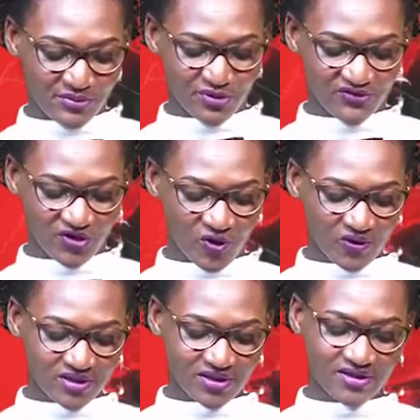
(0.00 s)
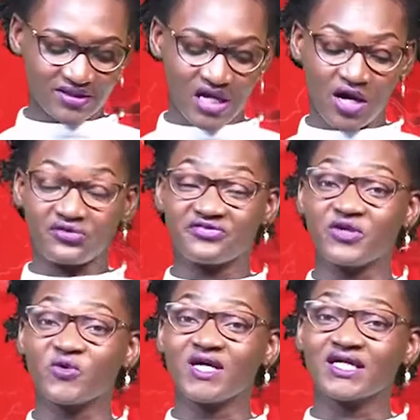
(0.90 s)
Moving on, now the
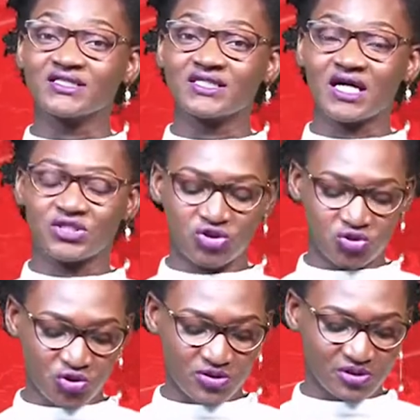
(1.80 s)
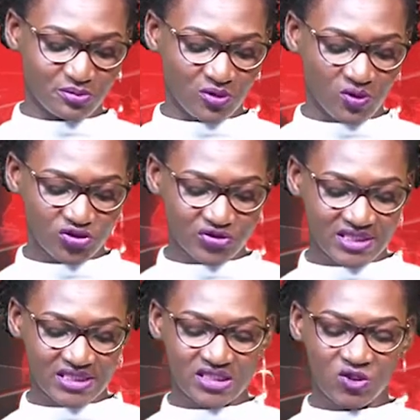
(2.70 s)
Uganda Tourism Board
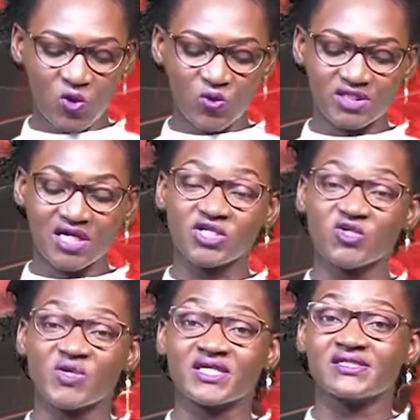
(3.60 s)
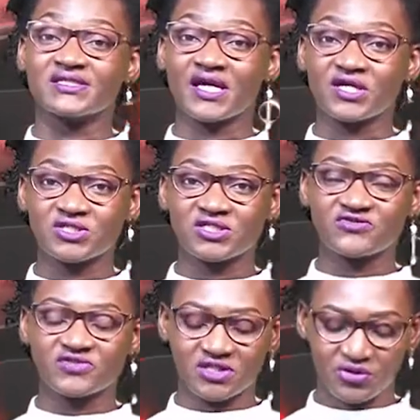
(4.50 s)
recently got a new
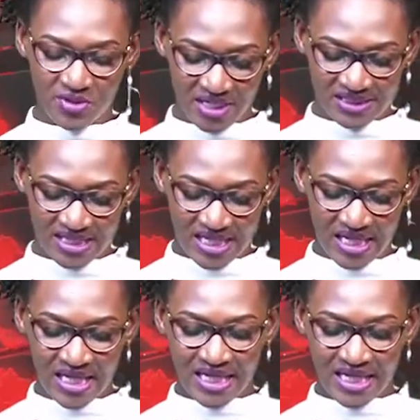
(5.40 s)
executive director.